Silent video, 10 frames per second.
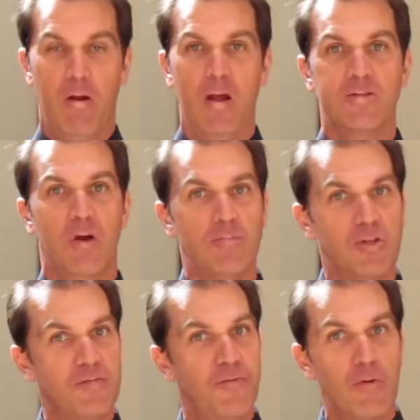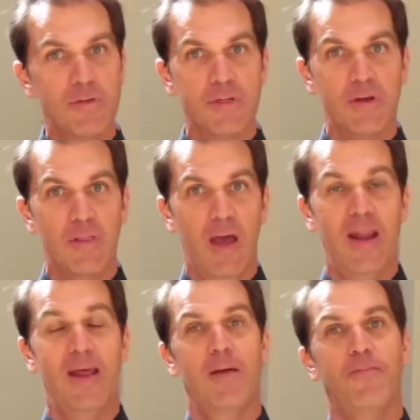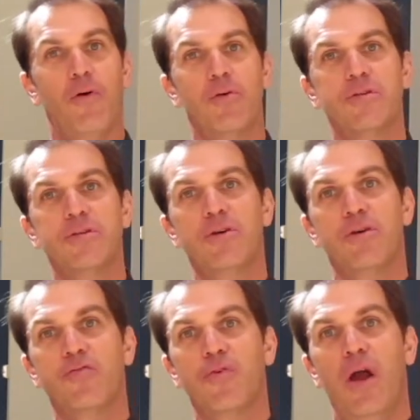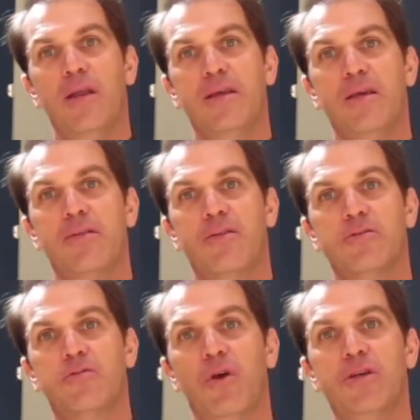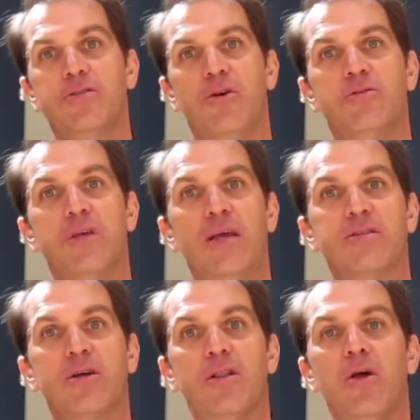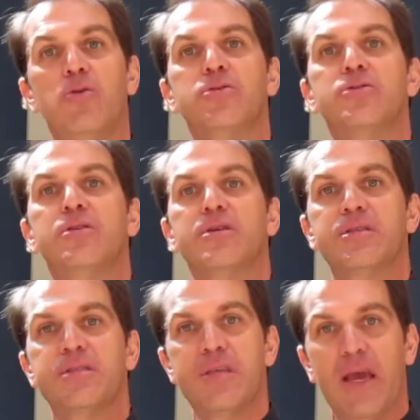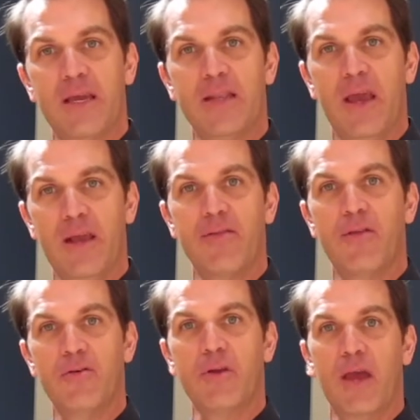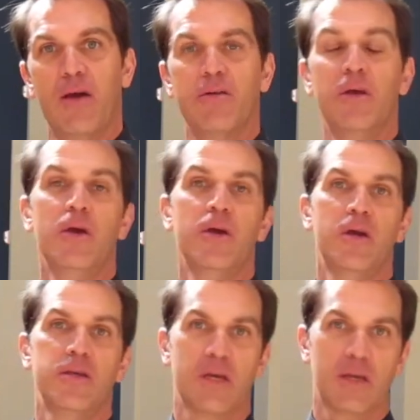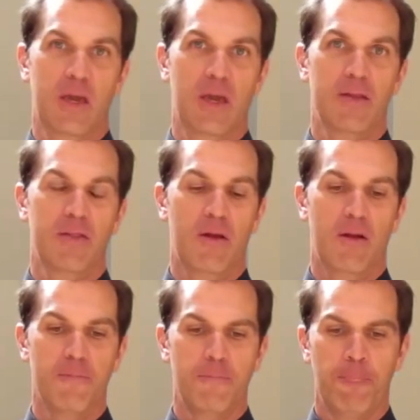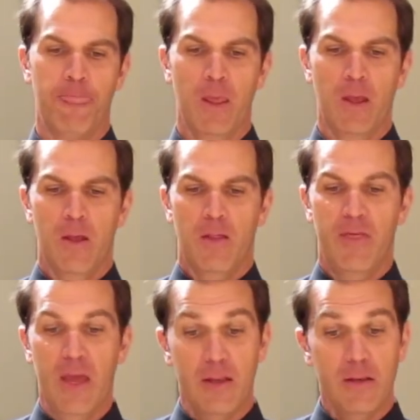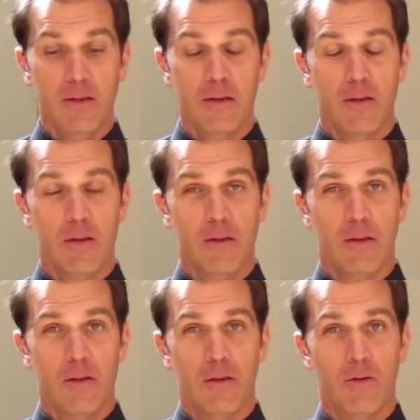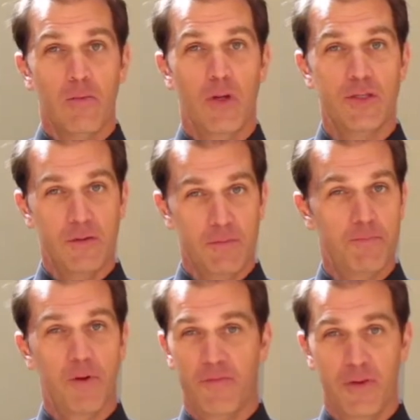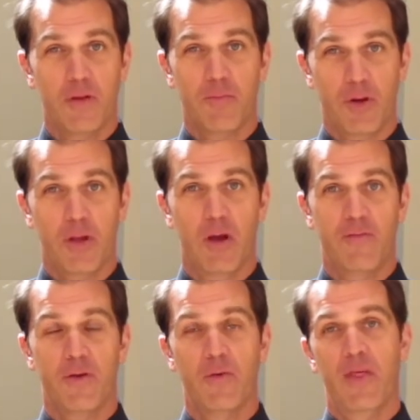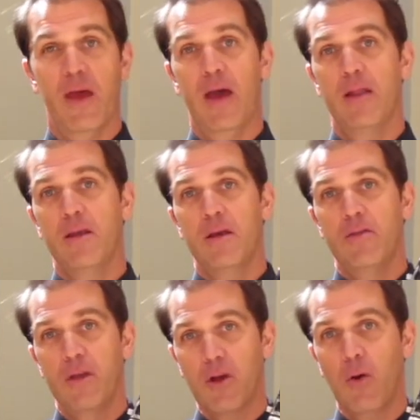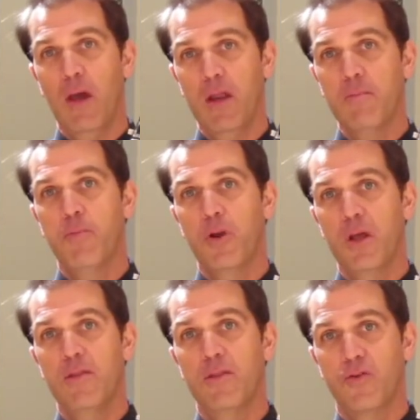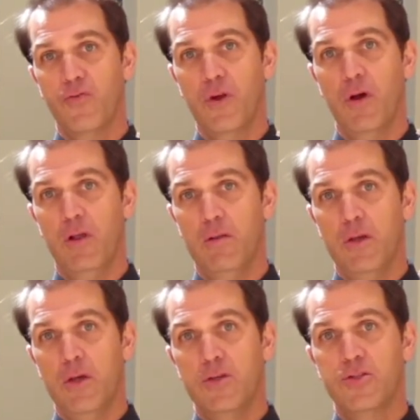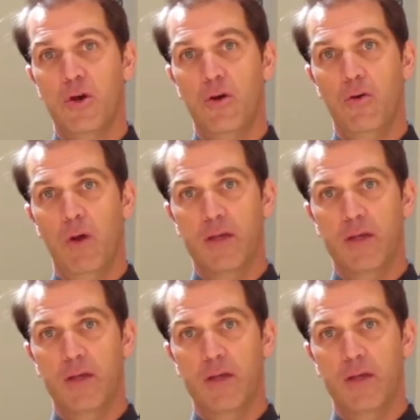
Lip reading: So I'm just focusing on that, and I'm focusing on trying to get those grace notes as close to the 2nd 8th note count as I can there. Then, once you are feeling pretty confident with that, then go ahead and put in the trill. So as